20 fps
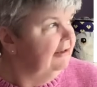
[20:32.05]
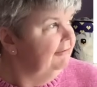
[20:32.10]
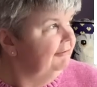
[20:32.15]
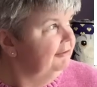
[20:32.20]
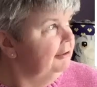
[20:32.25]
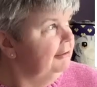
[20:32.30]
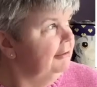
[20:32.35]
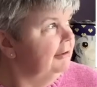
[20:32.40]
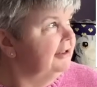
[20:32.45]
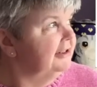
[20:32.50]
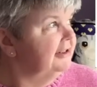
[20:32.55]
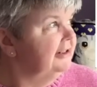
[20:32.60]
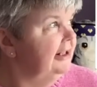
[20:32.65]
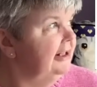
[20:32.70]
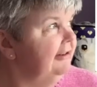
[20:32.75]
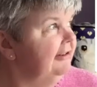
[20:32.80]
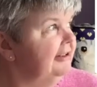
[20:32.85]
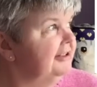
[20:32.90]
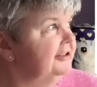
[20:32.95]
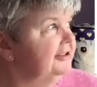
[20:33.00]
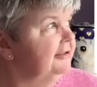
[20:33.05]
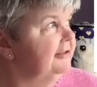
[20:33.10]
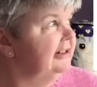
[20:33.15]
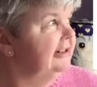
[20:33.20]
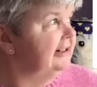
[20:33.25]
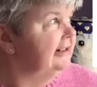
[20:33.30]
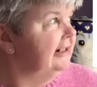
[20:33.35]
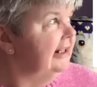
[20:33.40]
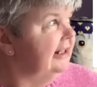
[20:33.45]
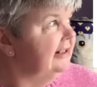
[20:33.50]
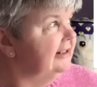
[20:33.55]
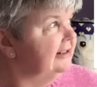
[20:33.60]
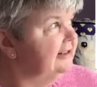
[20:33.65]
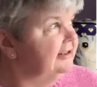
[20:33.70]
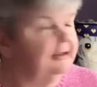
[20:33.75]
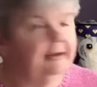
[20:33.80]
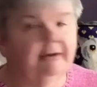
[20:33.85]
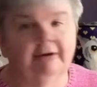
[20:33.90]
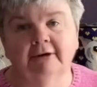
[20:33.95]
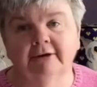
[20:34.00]
of course, now the sun decides to
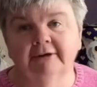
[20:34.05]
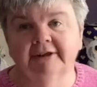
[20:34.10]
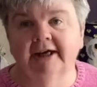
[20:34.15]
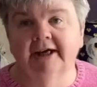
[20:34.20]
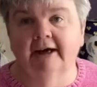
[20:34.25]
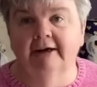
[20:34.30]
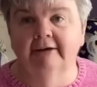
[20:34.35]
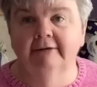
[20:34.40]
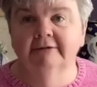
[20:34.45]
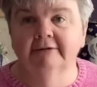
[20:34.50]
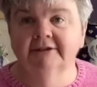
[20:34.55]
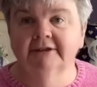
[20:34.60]
go down,